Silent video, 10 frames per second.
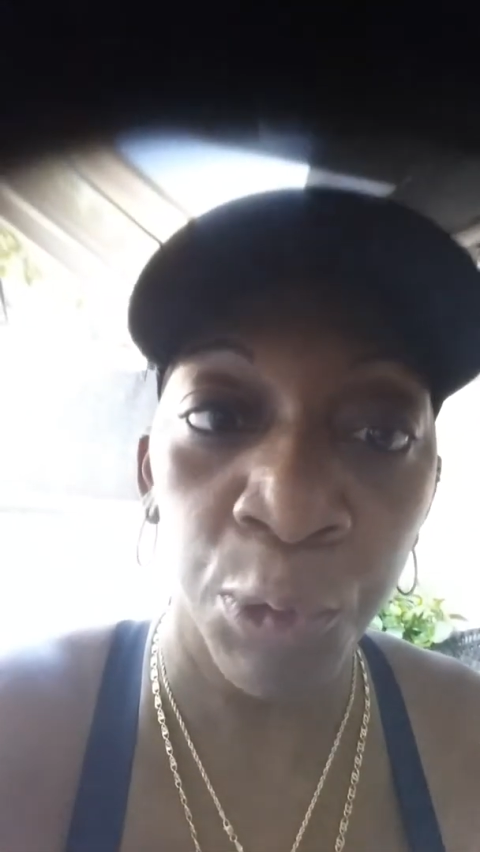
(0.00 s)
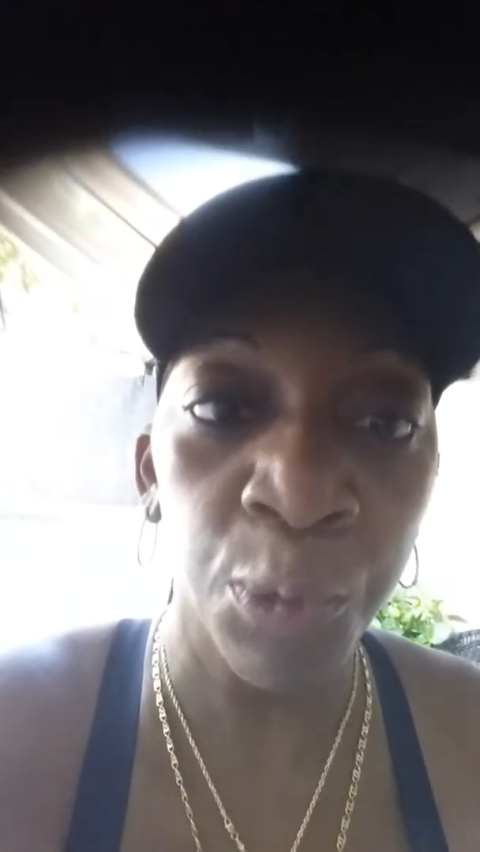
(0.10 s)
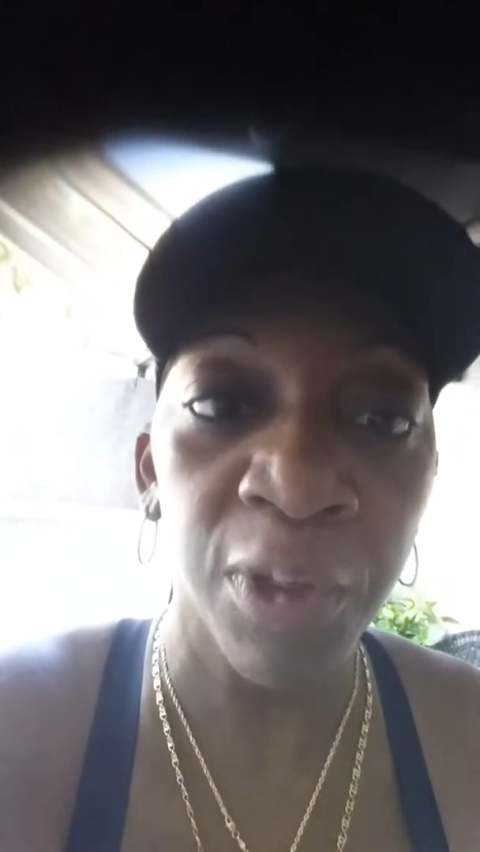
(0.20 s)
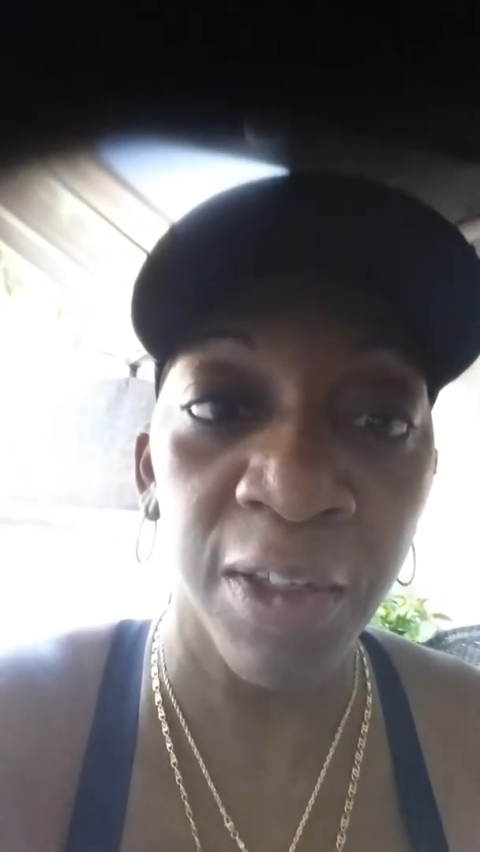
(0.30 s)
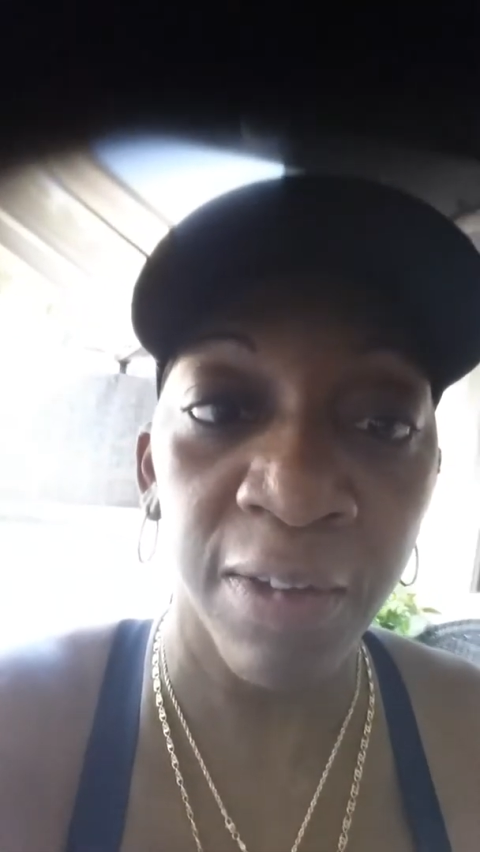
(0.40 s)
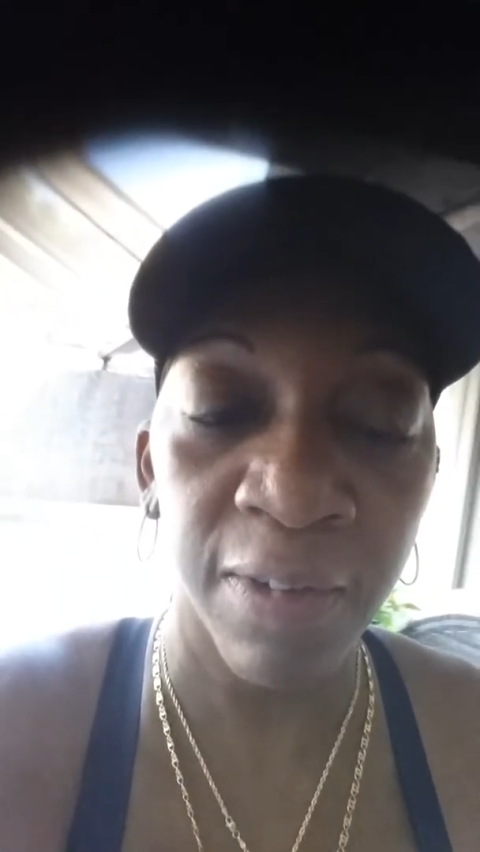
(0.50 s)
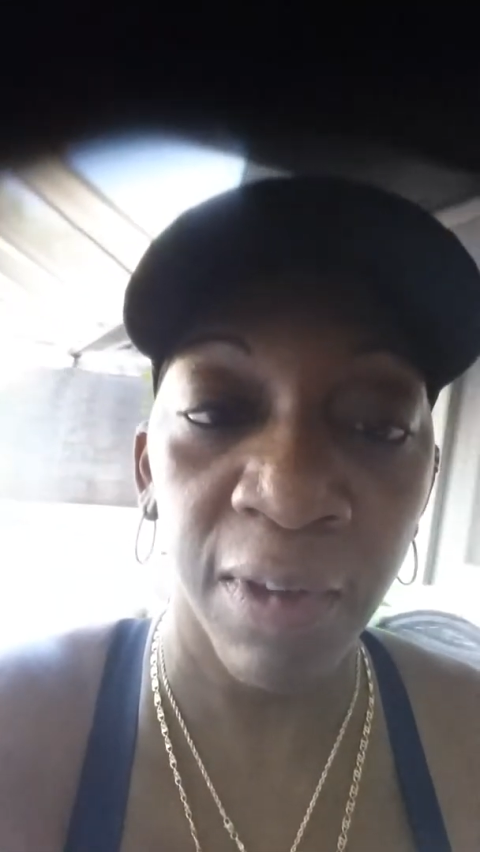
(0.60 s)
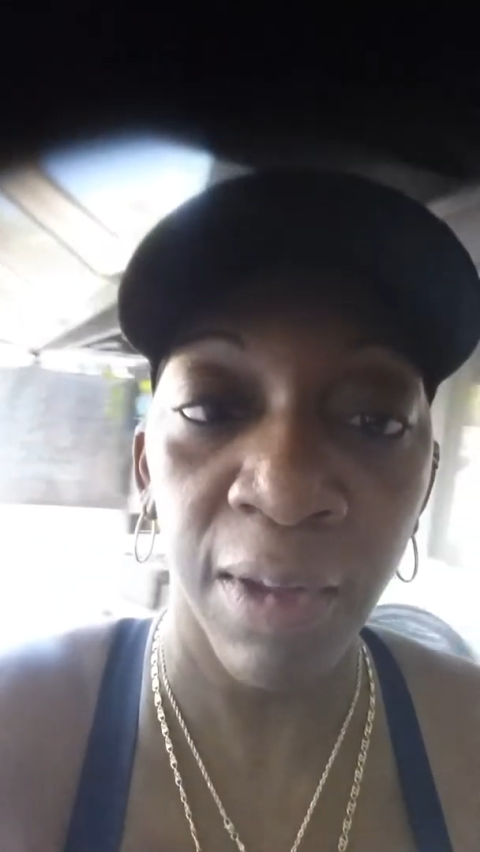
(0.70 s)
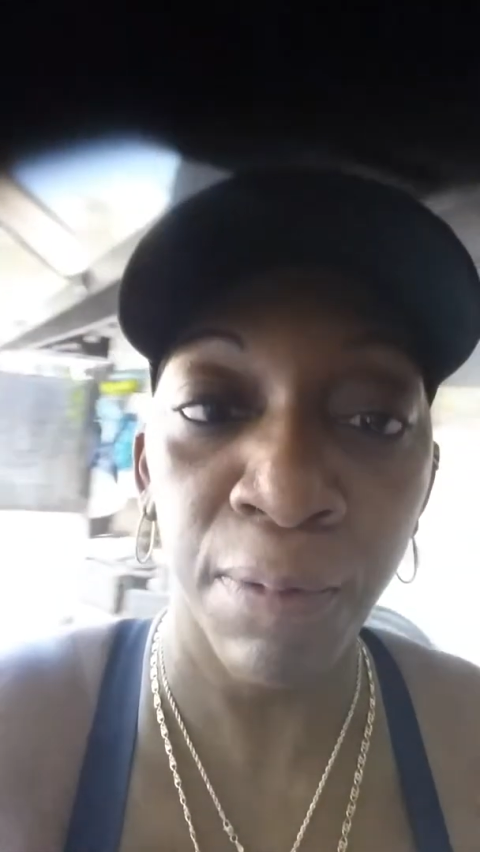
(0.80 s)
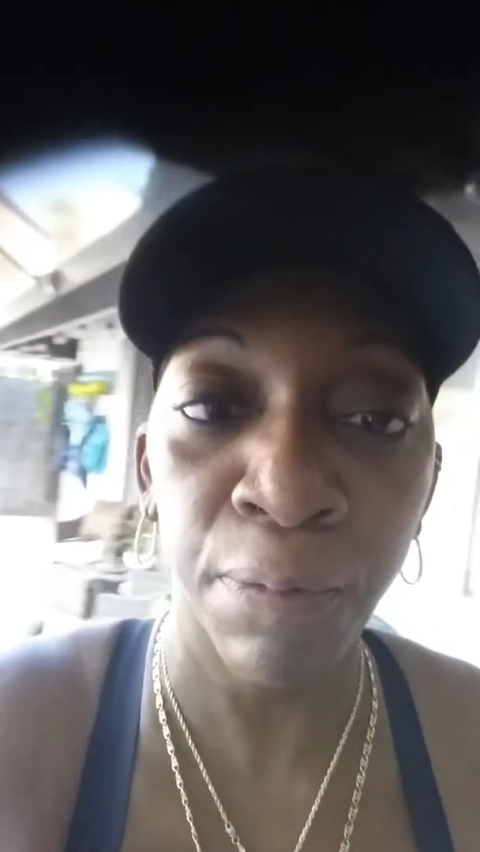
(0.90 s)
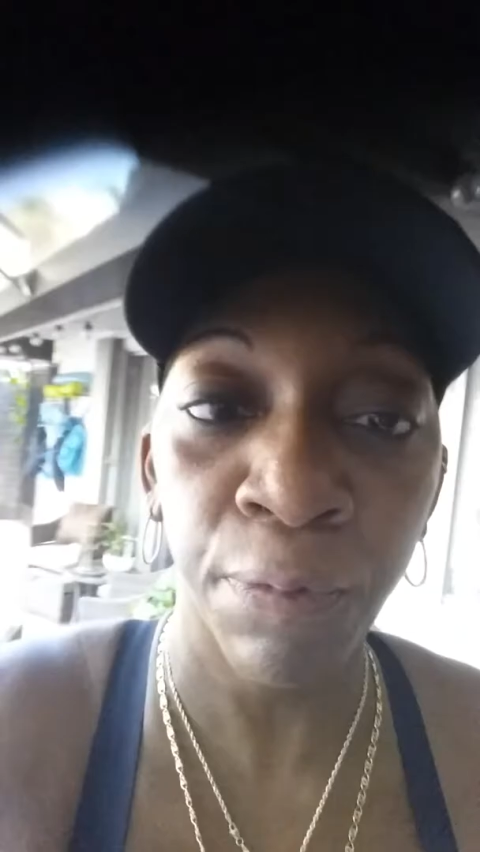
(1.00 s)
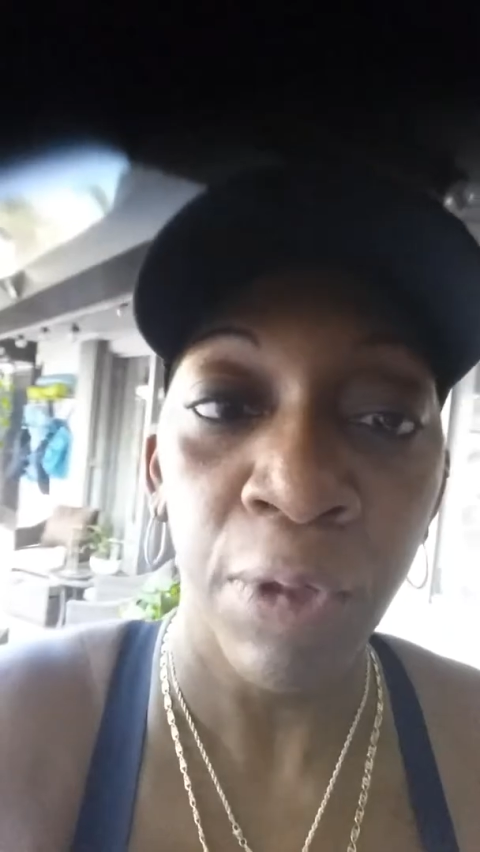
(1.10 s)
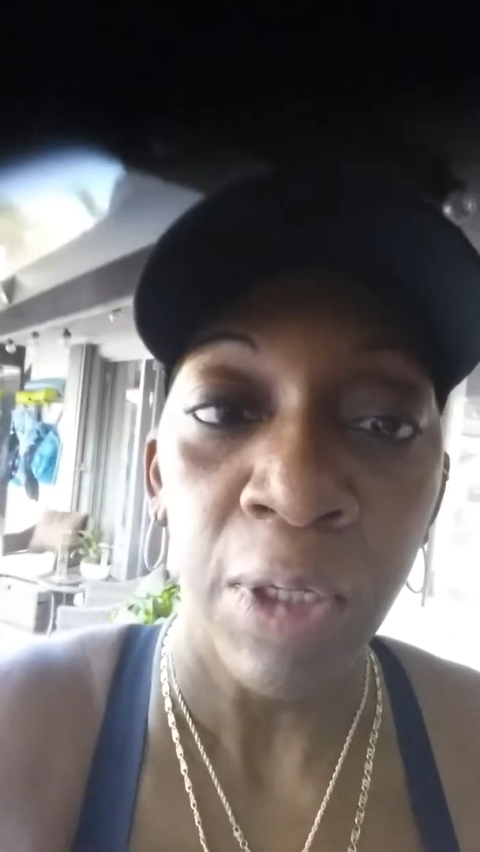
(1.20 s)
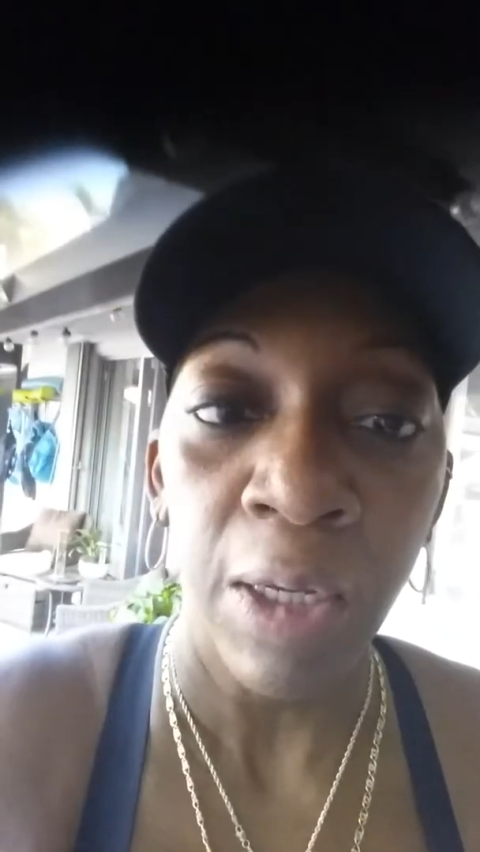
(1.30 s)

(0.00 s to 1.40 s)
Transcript: New Year's gift